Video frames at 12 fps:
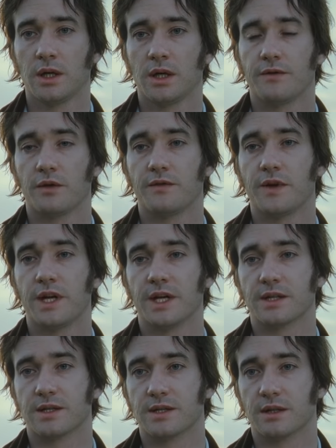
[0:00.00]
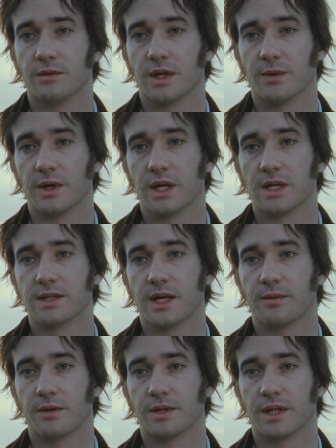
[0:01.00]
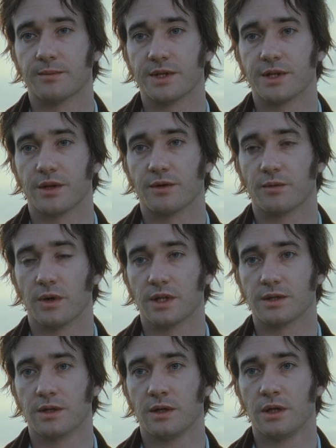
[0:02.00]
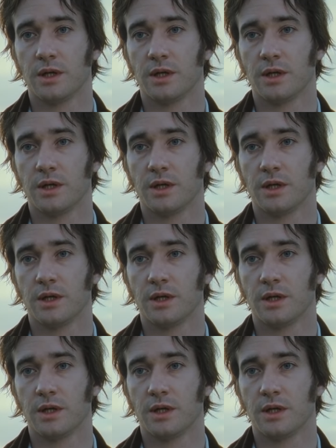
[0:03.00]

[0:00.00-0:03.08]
If your feelings are still what they were last April, tell me so at once.